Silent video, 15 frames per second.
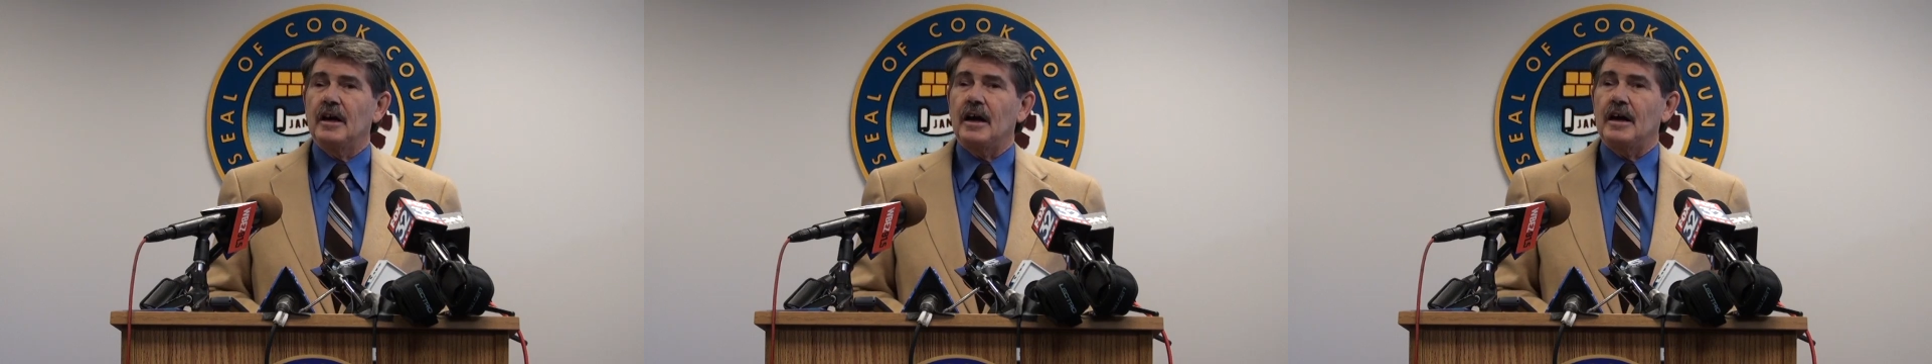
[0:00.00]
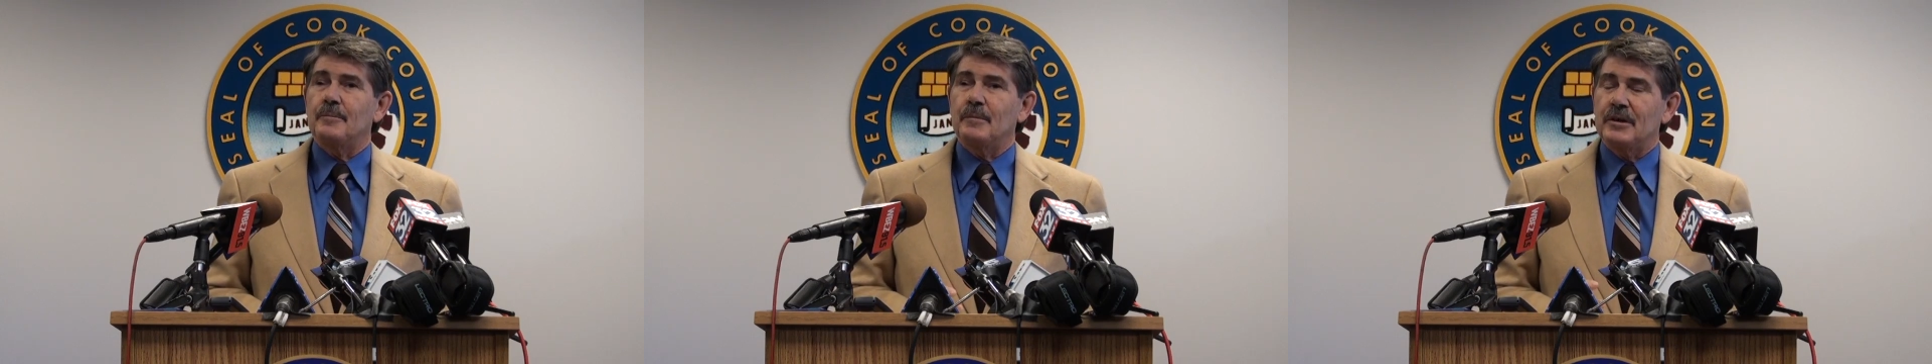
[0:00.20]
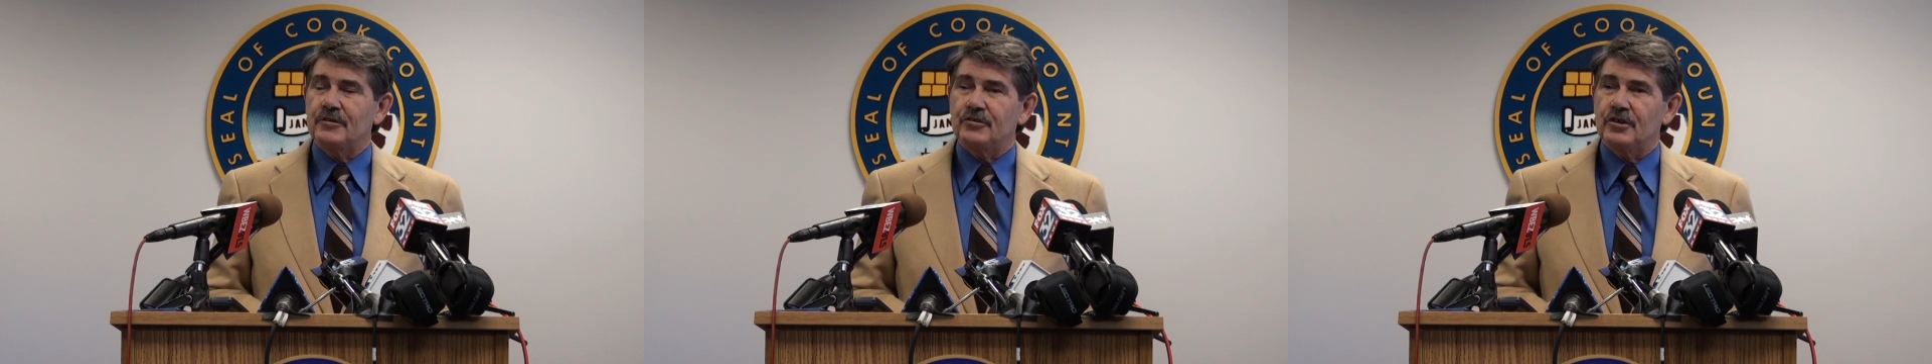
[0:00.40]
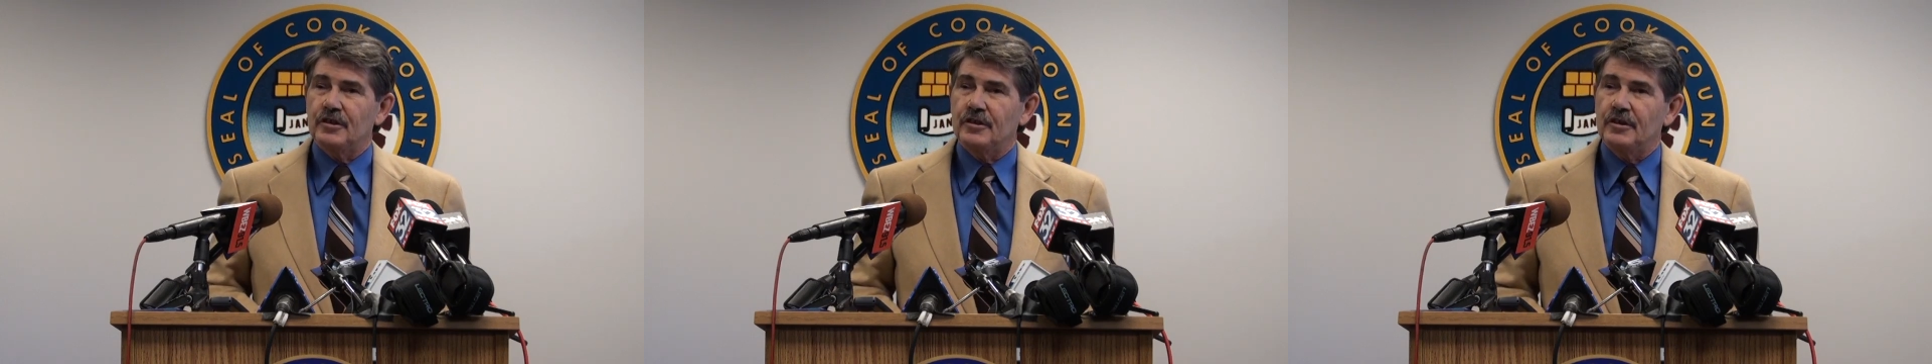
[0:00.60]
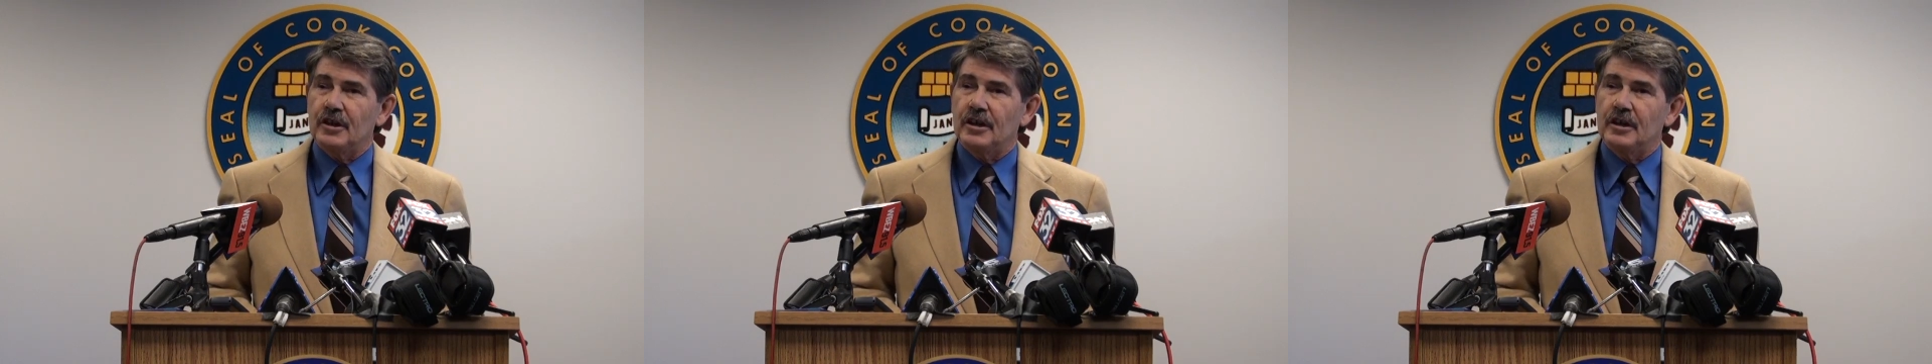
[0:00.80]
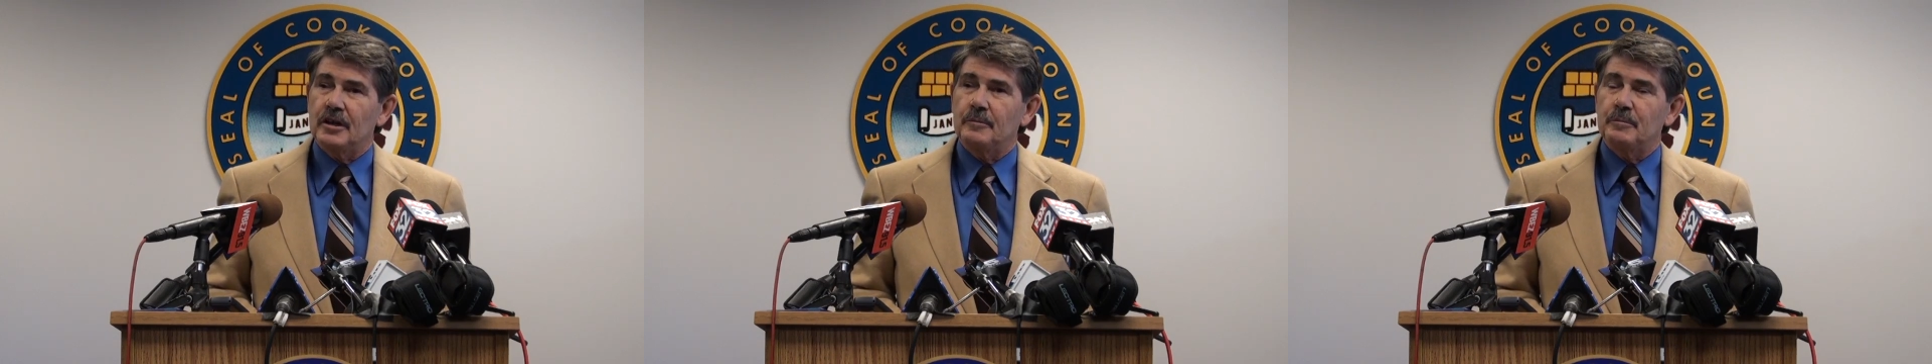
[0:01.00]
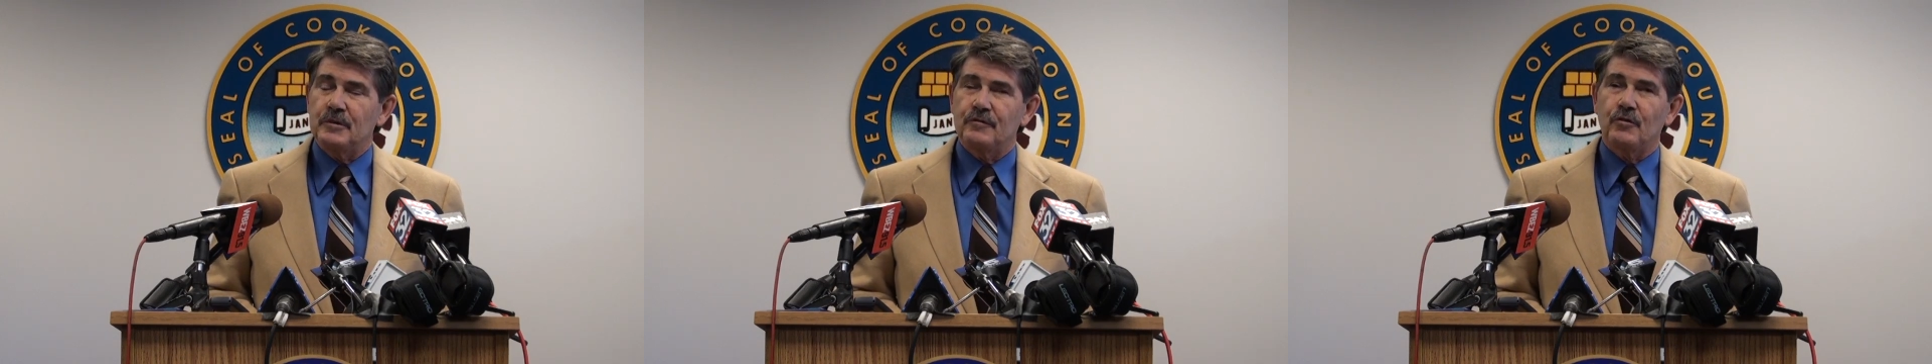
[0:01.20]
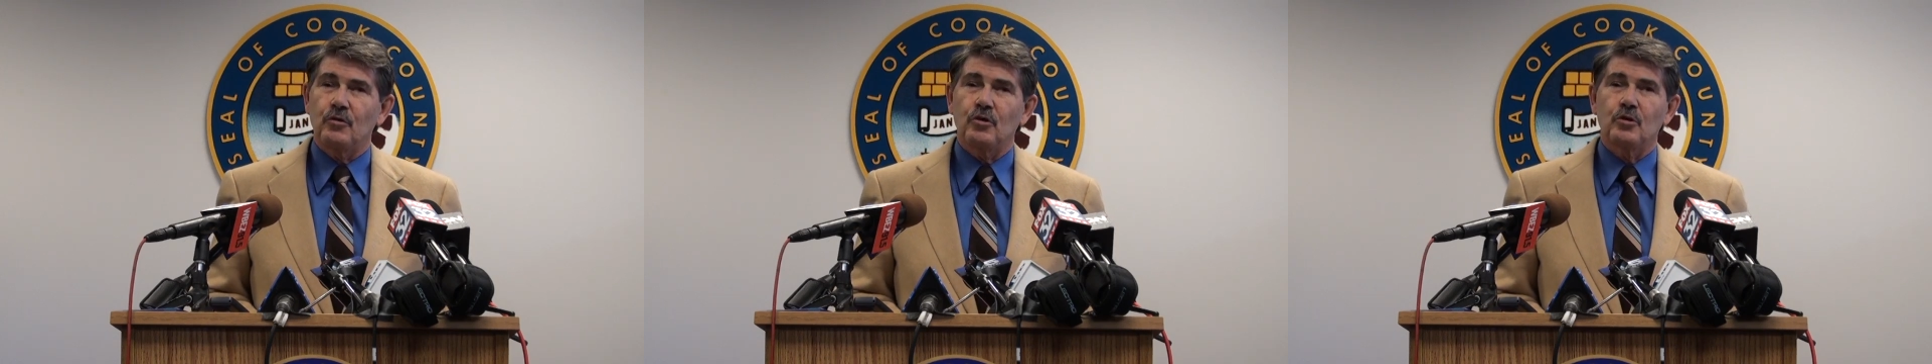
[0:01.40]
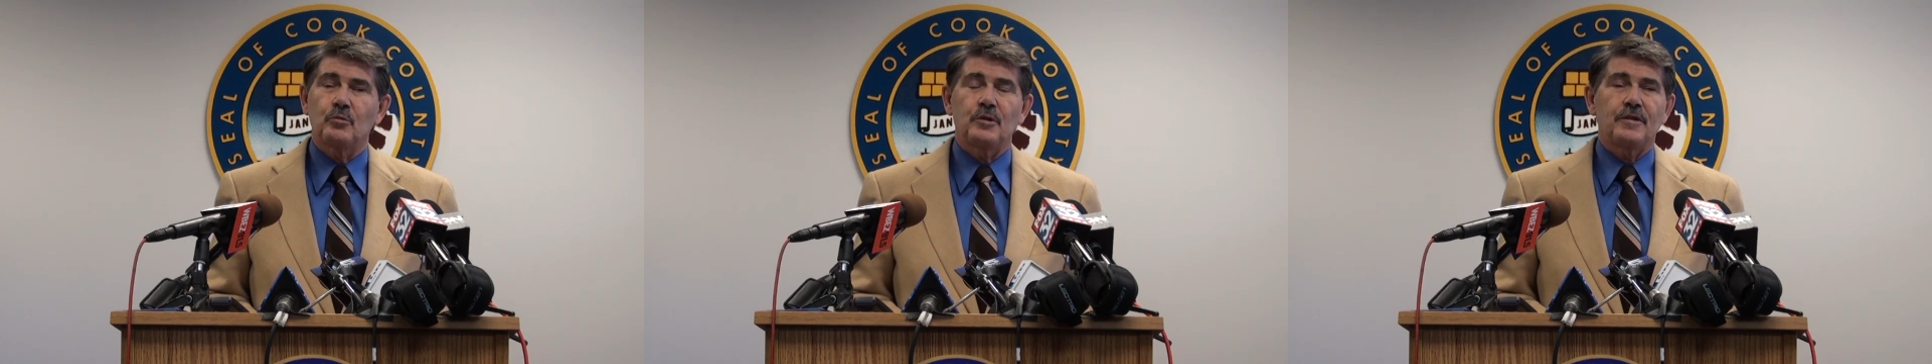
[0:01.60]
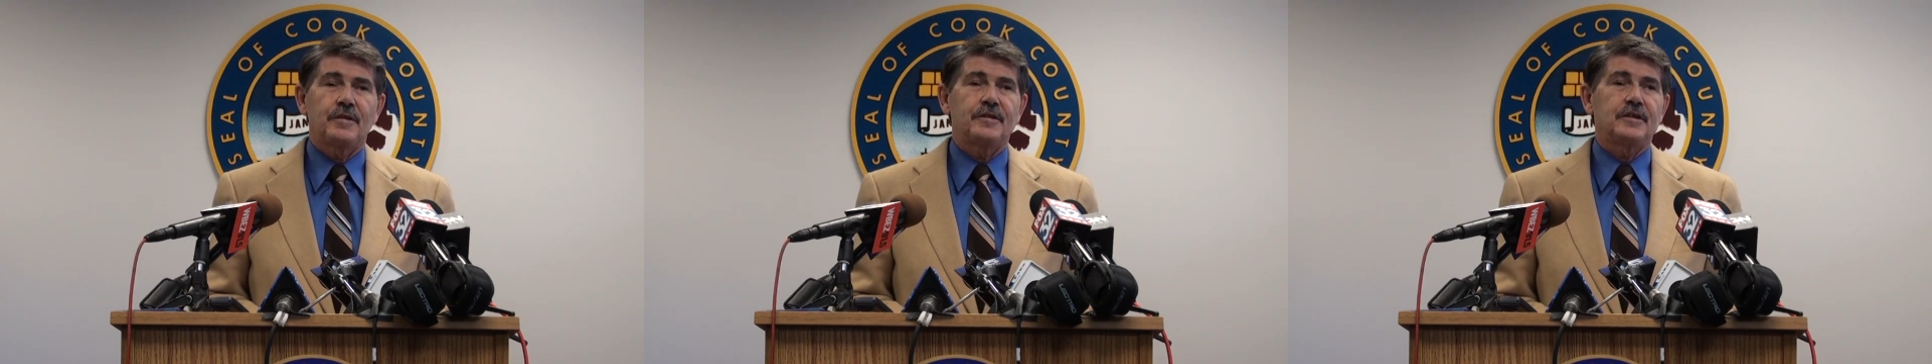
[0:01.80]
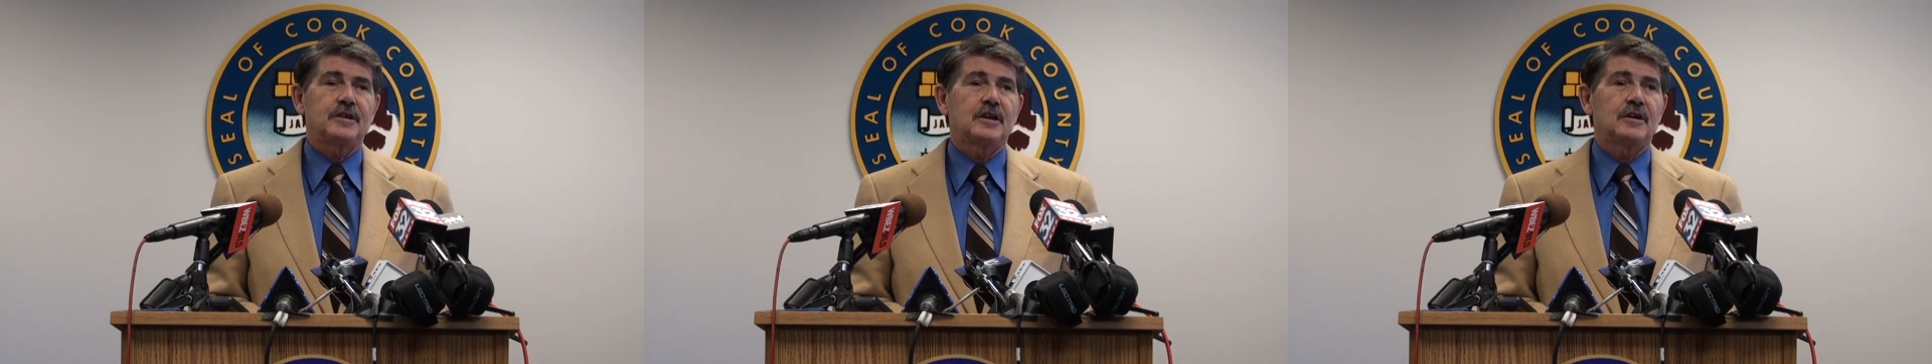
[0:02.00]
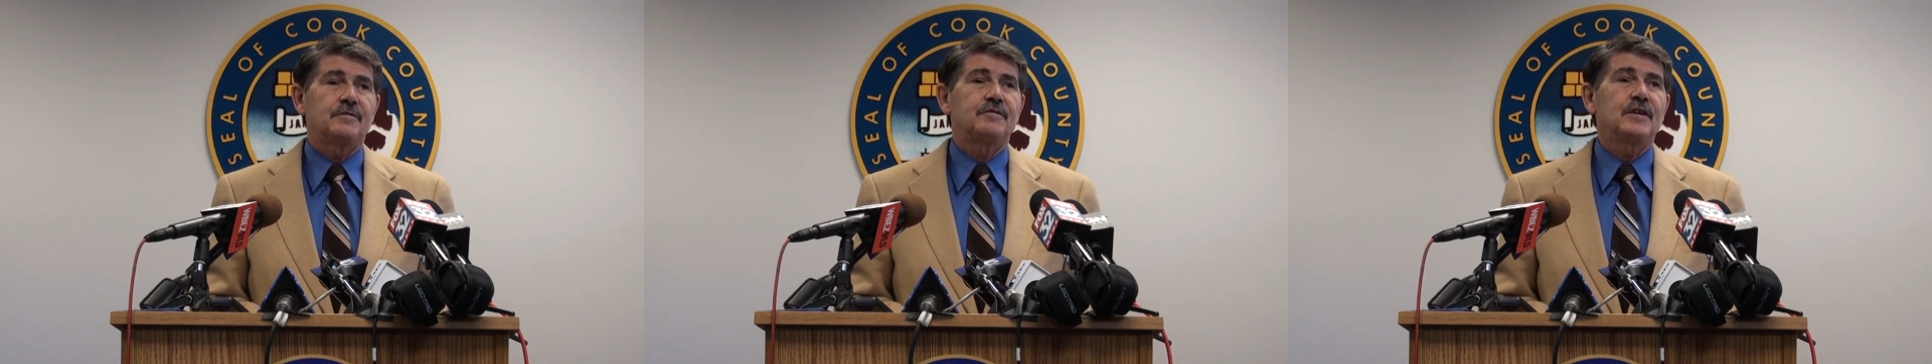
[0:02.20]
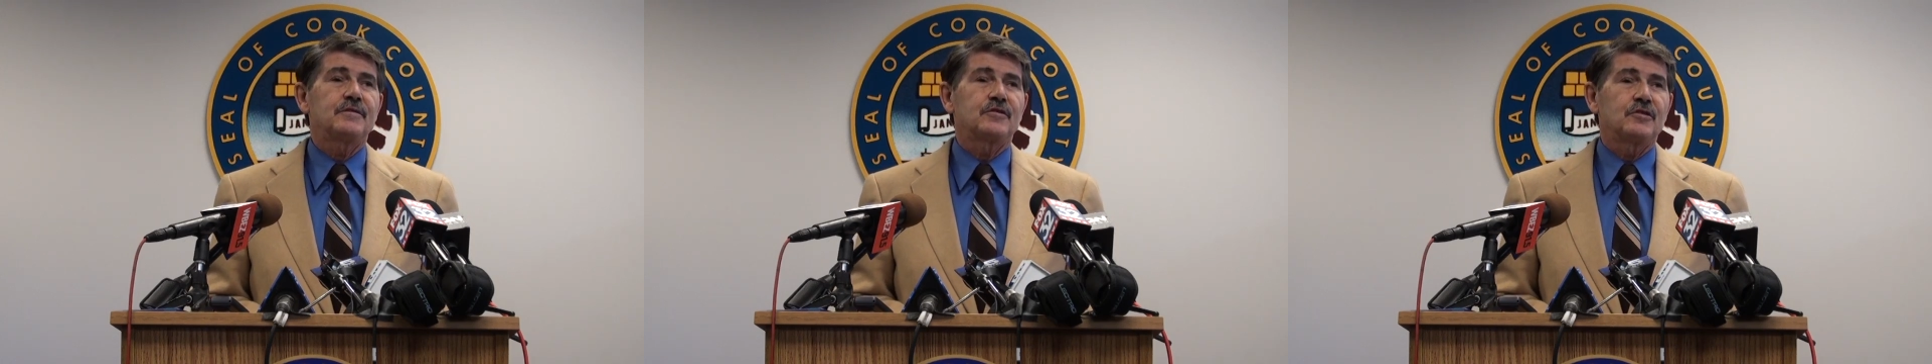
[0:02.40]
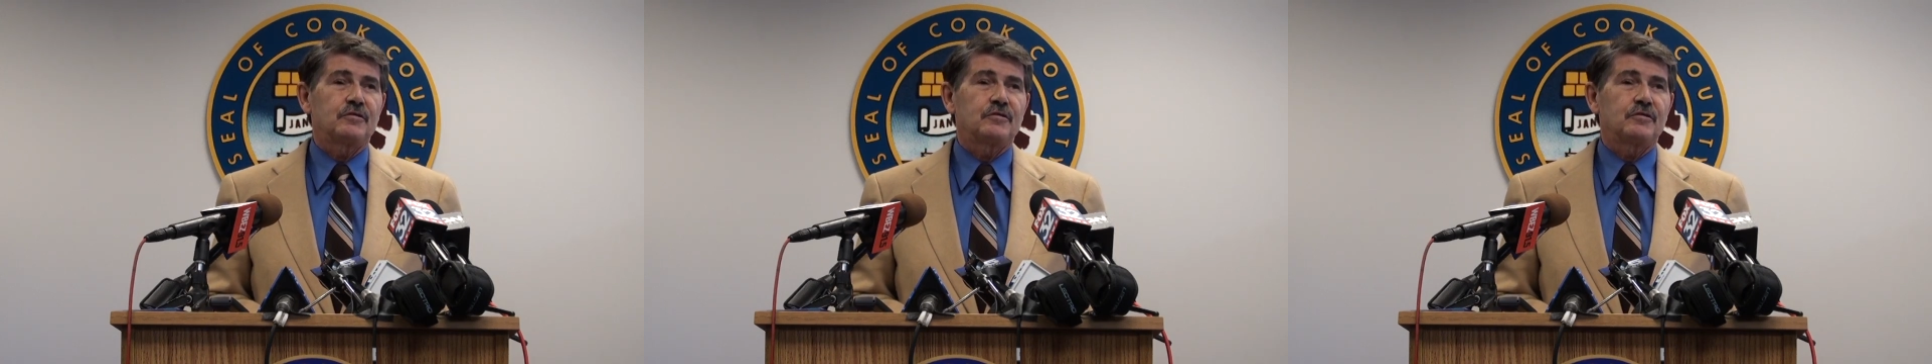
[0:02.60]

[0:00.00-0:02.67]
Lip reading: I mentioned before with the 5th